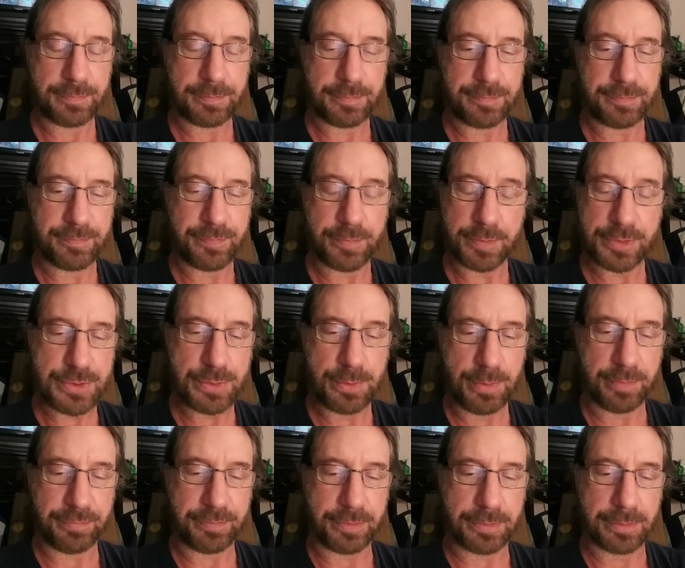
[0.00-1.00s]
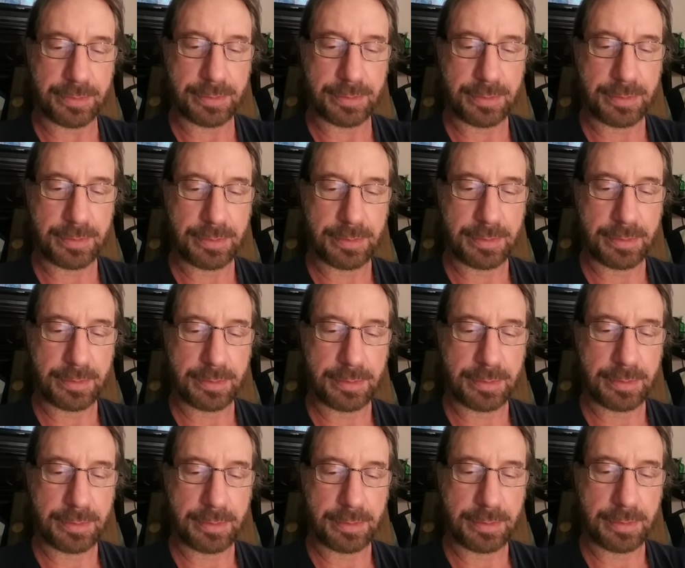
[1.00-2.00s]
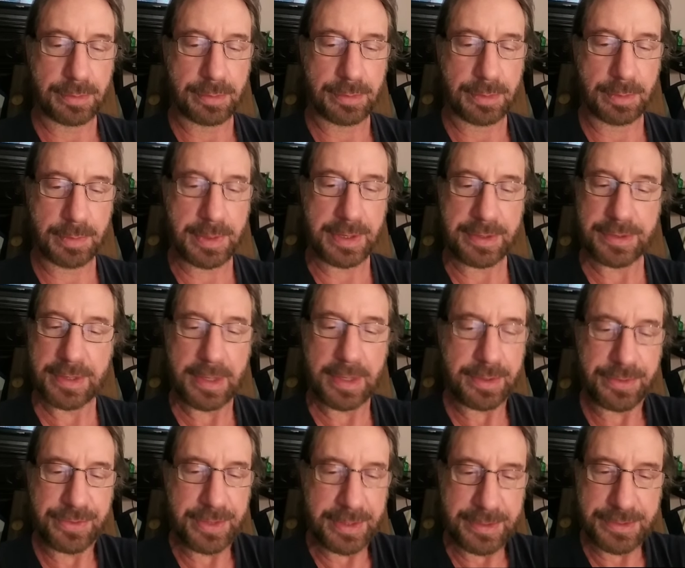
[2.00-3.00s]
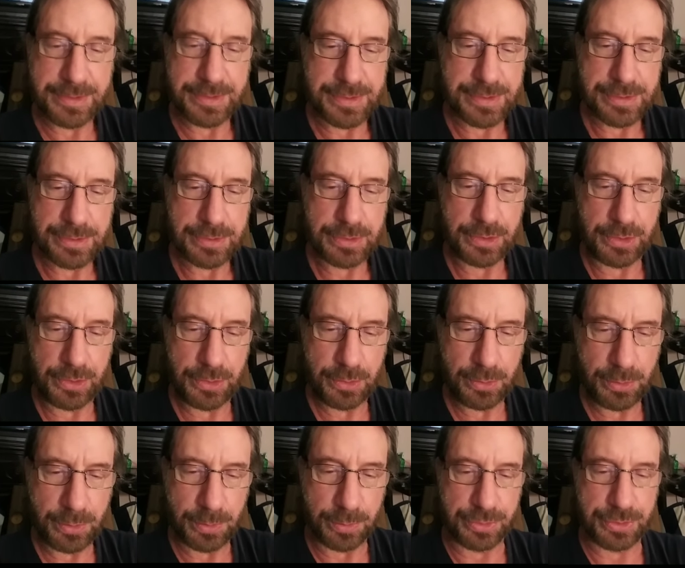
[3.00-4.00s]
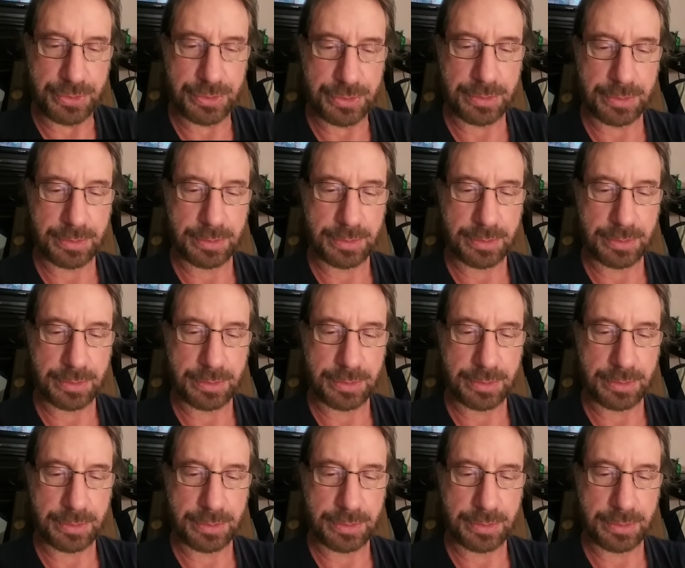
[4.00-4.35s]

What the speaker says: for the two of you. Okay, that's huge.